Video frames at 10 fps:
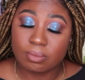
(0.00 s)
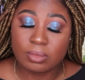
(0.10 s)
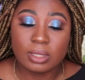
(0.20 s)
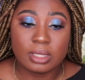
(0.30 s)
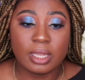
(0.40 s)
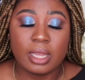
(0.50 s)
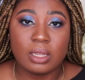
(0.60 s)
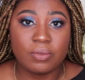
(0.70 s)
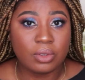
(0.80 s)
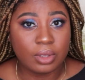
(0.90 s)
once again,
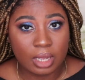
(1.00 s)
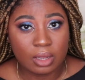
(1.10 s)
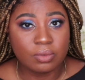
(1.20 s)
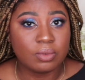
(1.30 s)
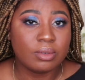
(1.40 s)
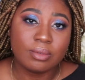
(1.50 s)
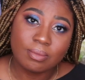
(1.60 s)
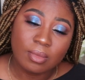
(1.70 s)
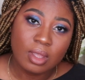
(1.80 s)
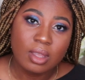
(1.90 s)
if you have
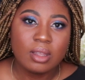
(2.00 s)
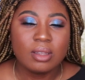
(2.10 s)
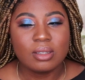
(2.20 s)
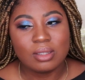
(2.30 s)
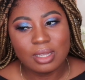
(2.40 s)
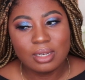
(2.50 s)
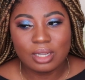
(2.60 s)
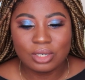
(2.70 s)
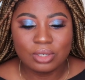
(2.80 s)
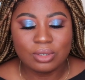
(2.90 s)
scent
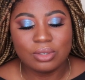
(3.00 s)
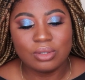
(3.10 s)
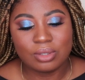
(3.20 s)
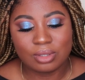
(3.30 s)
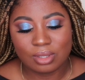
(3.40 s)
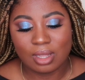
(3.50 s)
issues,